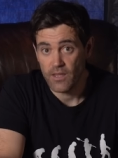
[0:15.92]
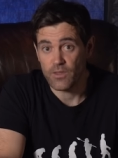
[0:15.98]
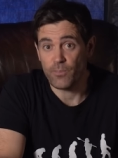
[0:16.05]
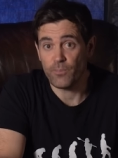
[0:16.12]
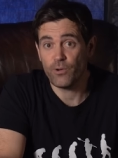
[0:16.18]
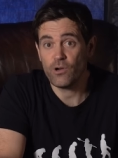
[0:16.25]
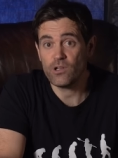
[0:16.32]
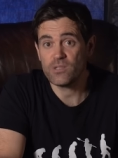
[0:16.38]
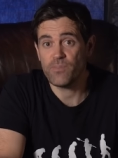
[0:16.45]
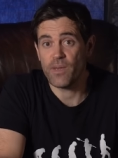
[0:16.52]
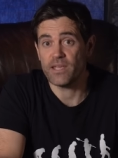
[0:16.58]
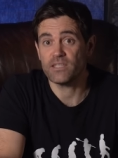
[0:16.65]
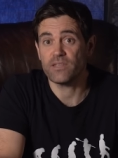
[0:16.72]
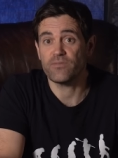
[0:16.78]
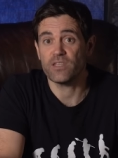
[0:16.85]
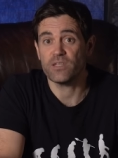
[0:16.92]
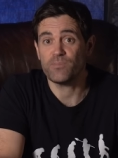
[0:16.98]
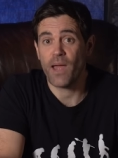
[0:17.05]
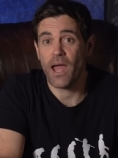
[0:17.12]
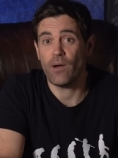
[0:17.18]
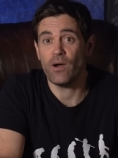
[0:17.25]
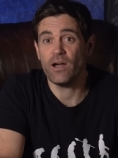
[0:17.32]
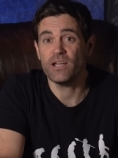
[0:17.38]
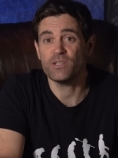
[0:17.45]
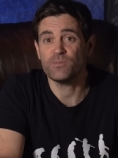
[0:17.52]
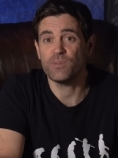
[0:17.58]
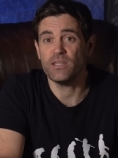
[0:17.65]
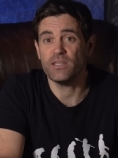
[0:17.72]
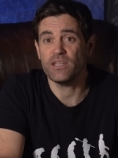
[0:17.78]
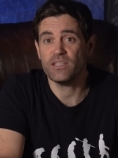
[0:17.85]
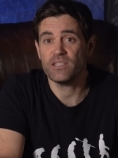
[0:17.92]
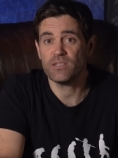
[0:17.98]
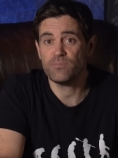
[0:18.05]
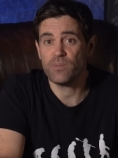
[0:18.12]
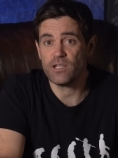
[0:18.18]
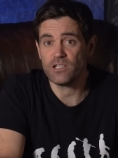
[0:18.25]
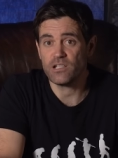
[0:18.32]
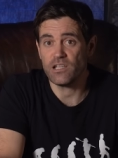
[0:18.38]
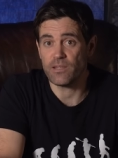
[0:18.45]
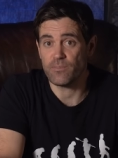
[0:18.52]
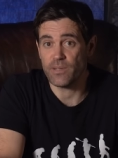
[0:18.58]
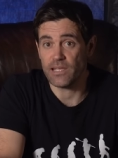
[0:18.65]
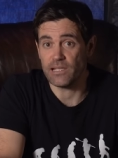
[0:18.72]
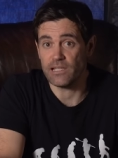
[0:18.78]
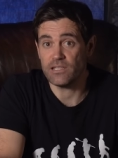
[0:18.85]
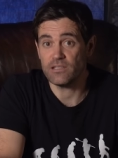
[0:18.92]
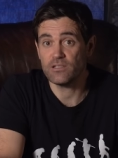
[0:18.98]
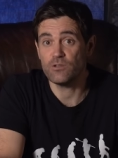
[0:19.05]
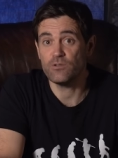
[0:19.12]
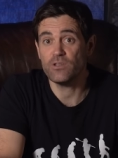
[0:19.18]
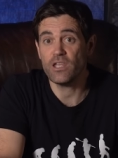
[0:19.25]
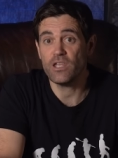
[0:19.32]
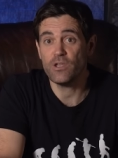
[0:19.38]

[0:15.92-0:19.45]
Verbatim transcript: The prospect of this power has been especially appealing to the